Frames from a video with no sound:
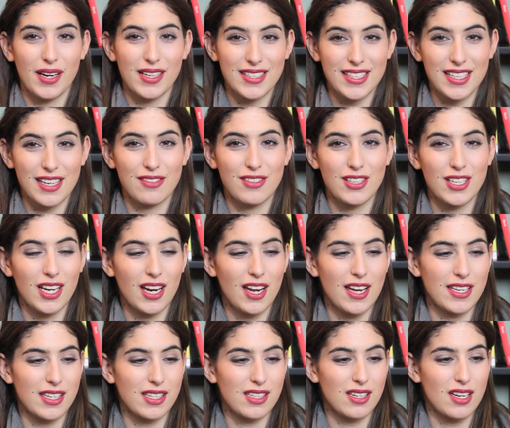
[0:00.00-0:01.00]
But if you
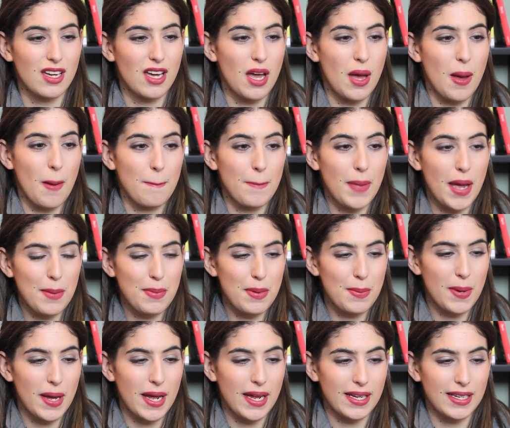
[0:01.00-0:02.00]
like
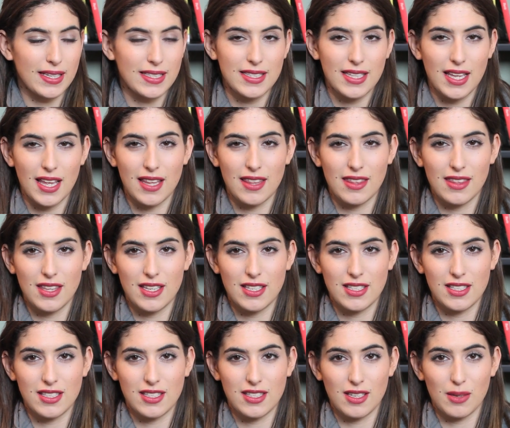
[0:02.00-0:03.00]
baby pinks, then
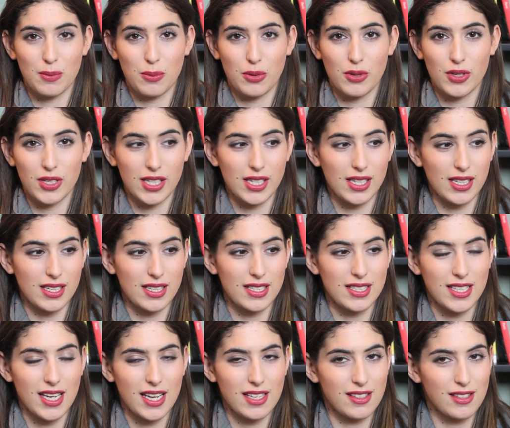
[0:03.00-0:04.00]
this is a pretty
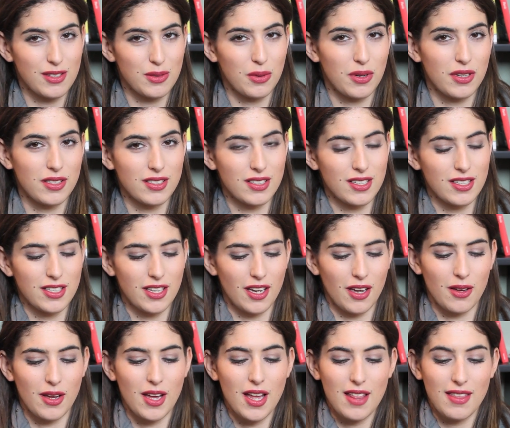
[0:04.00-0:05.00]
intense one.
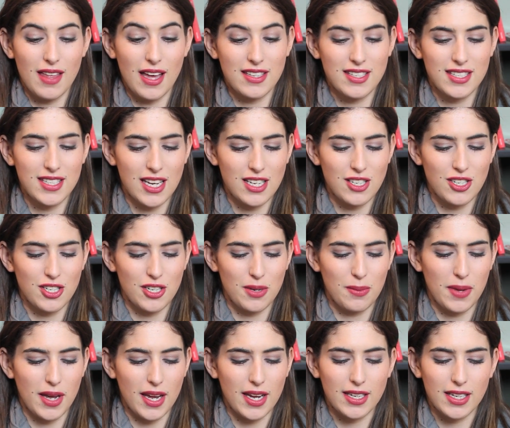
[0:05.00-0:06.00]
So that's Saint
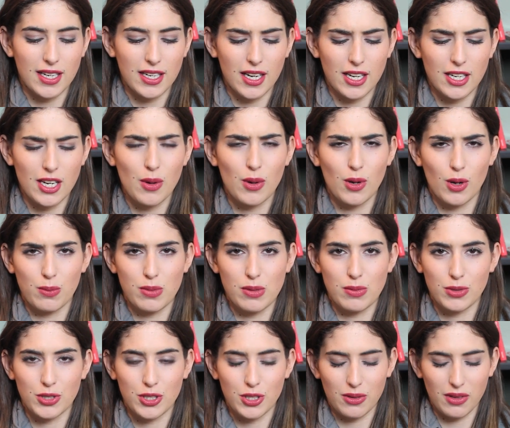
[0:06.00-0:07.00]
Germain, and I know a lot of
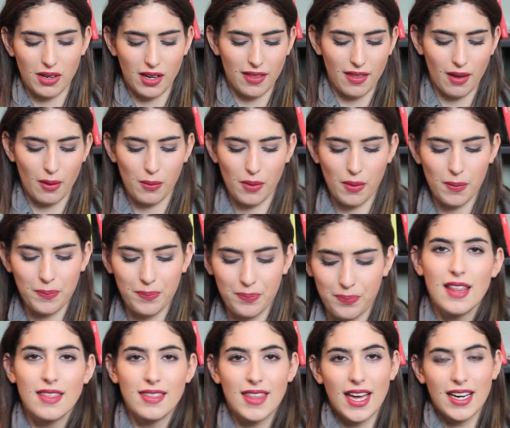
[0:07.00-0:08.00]
people do like that one.
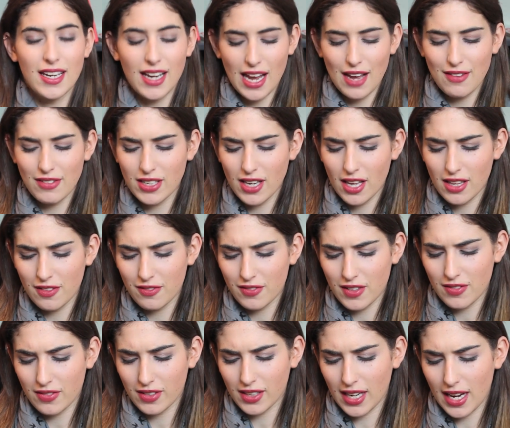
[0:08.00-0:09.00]
Then I have another
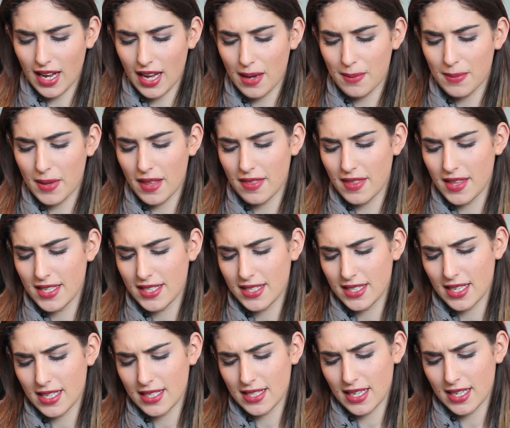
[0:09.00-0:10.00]
Viva Glam, and
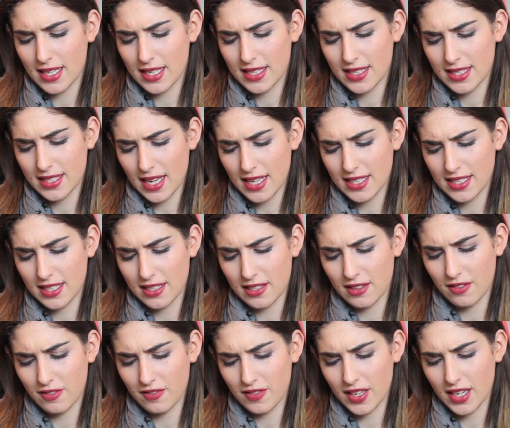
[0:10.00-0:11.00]
this is in a
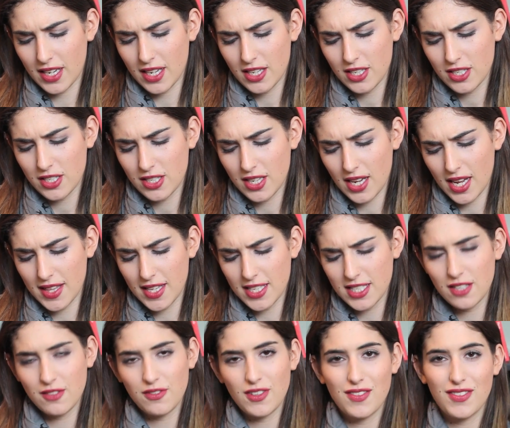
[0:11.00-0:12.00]
satin finish, and
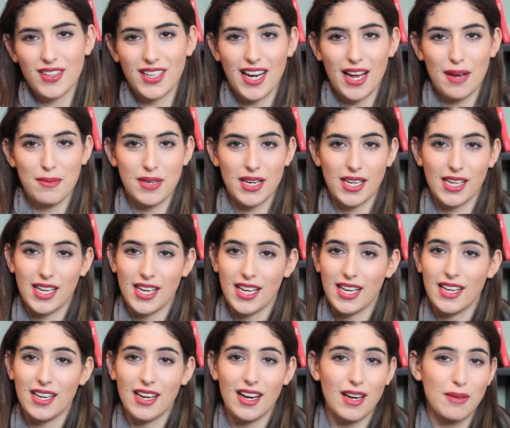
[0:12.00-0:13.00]
this is Viva Glam
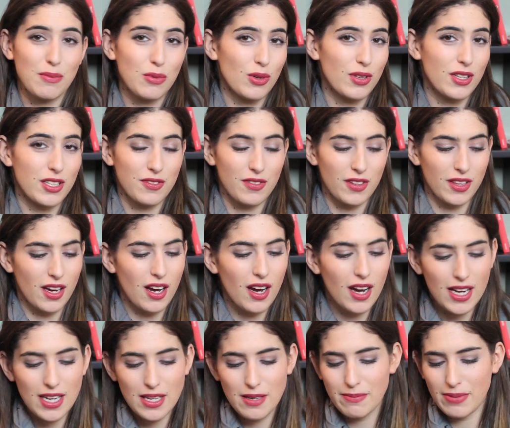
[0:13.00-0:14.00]
Nikki. I bought this for the
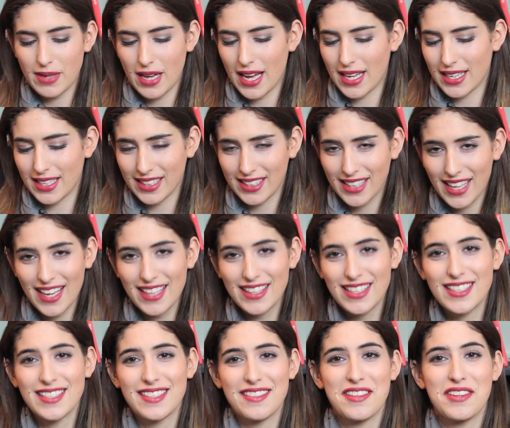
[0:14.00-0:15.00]
hype, and again,
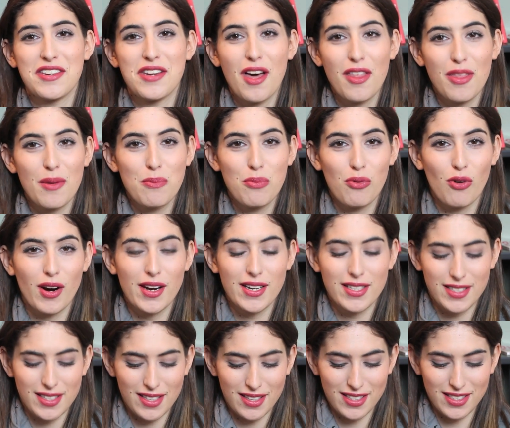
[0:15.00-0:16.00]
this is another
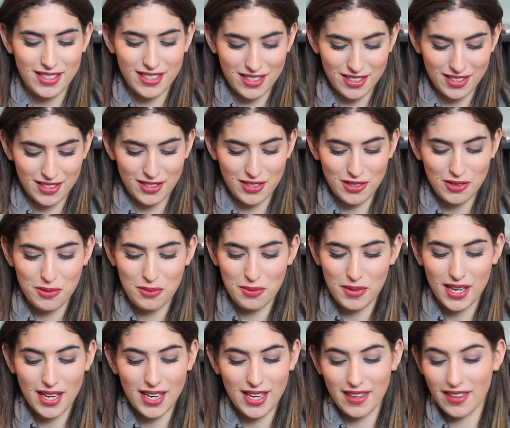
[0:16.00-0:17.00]
bright that doesn't suit
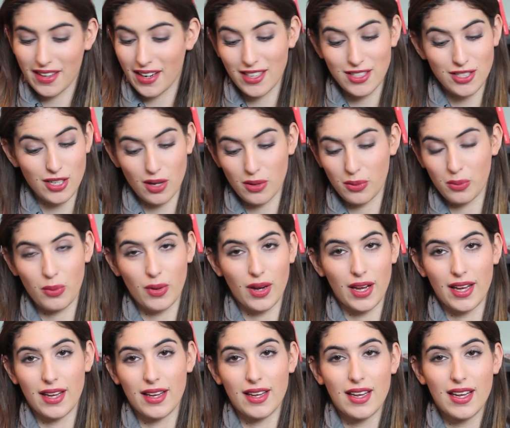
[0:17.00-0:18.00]
me and that I don't
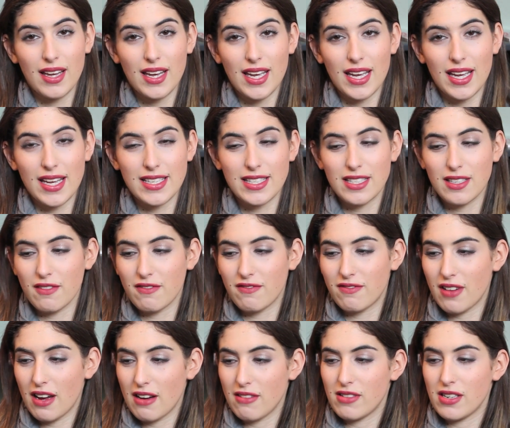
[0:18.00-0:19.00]
wear. It's a
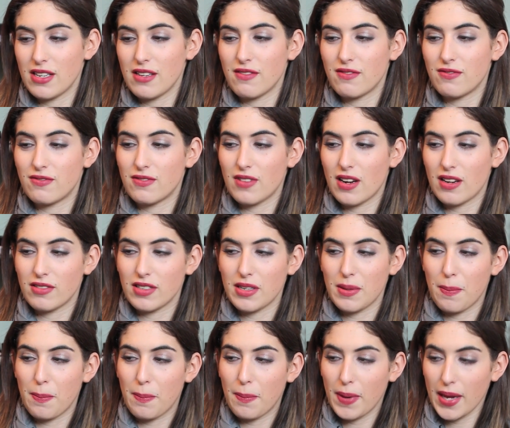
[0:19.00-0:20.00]
very,
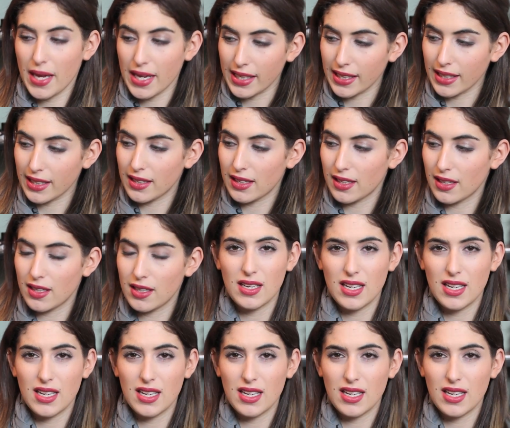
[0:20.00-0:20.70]
very pink.